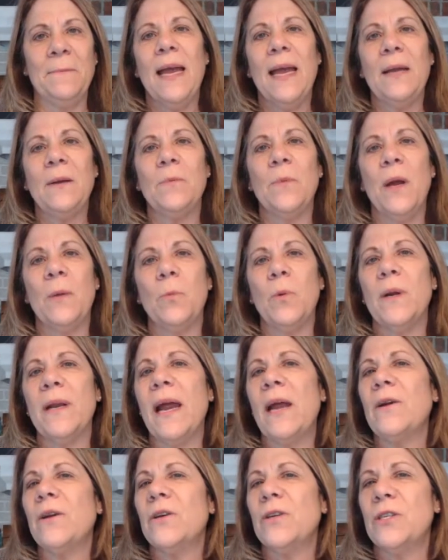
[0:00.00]
And what
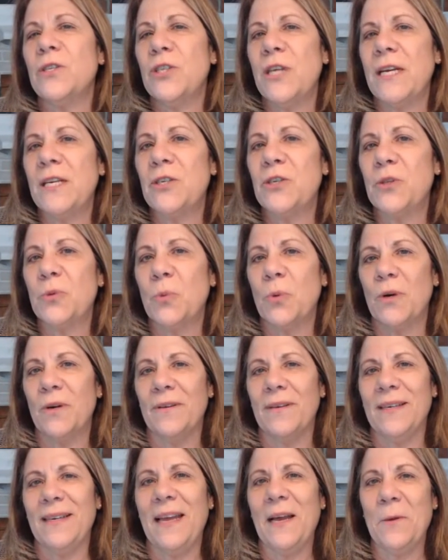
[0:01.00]
how are you gonna change the
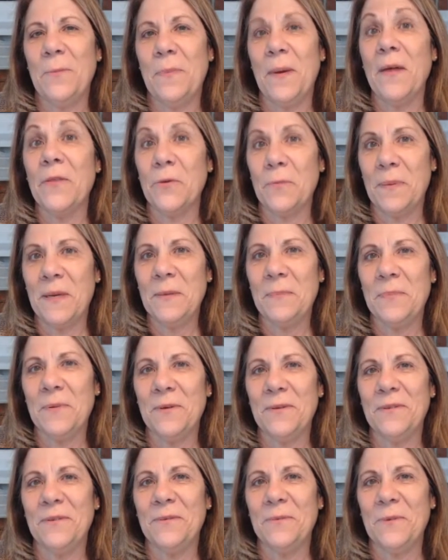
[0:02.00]
world and help other
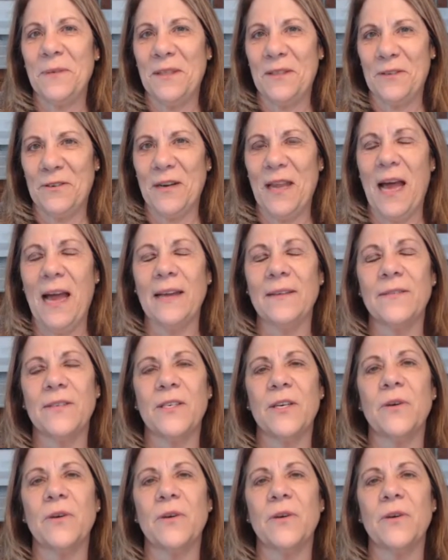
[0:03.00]
people with their lives?